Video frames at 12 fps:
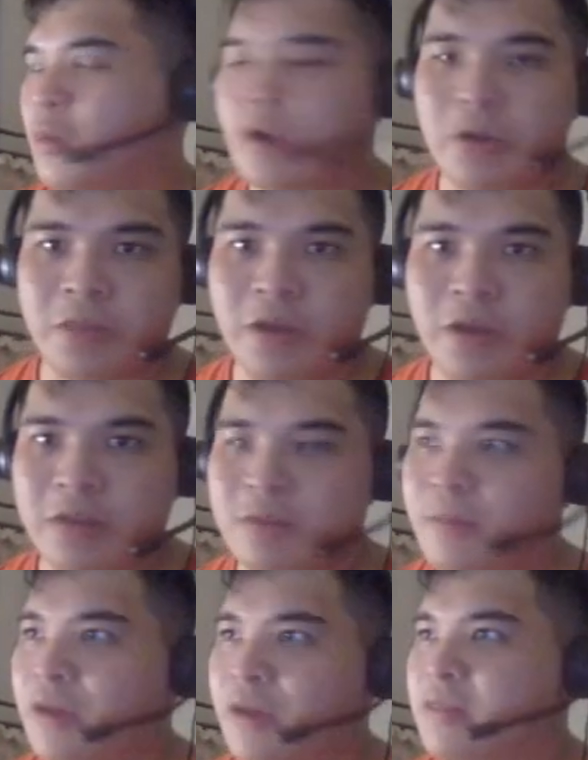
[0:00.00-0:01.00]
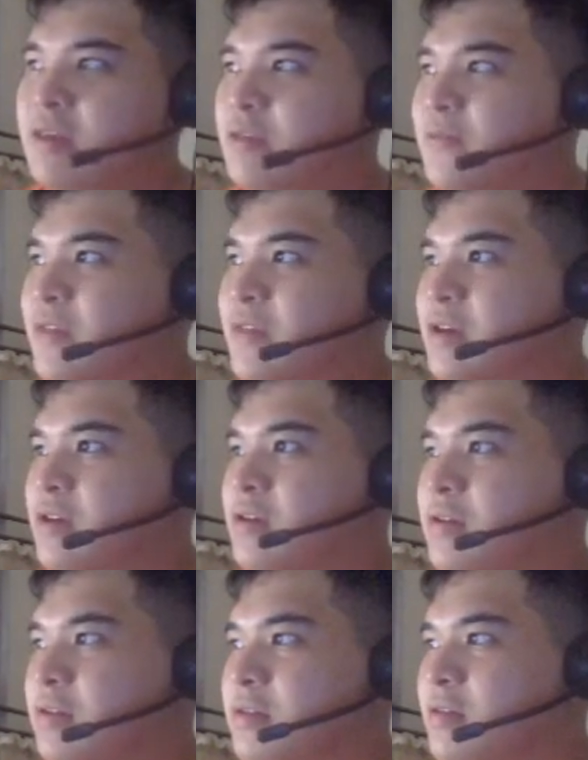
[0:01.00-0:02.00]
what are your thoughts about these
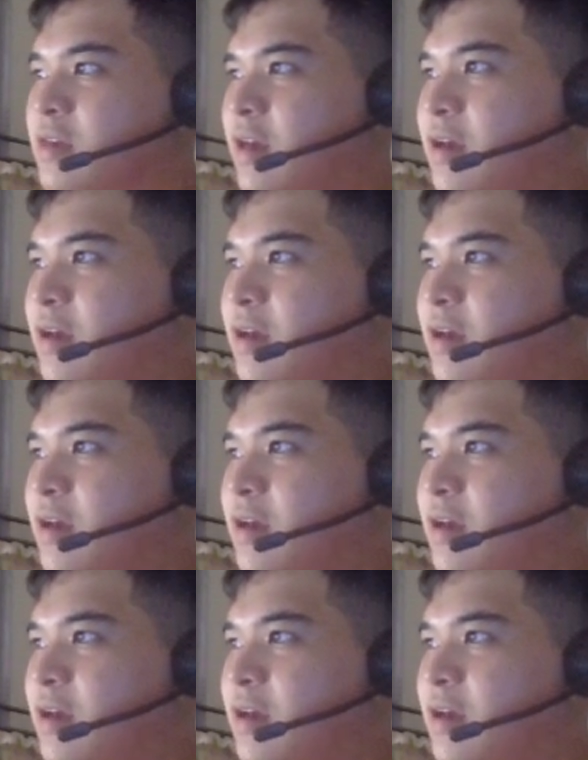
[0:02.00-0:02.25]
vehicles.